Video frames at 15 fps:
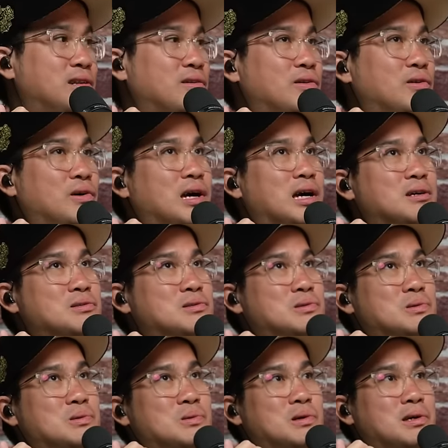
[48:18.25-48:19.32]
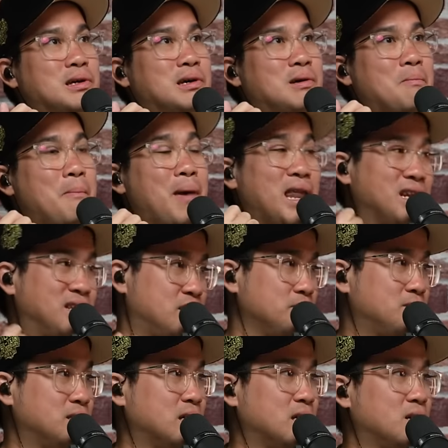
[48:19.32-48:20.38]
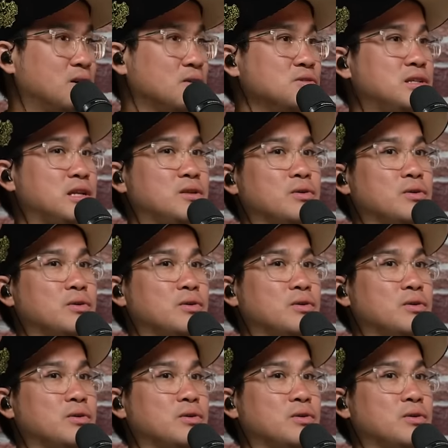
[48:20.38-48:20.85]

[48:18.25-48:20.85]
They don't know how mm. to uh, manage themselves.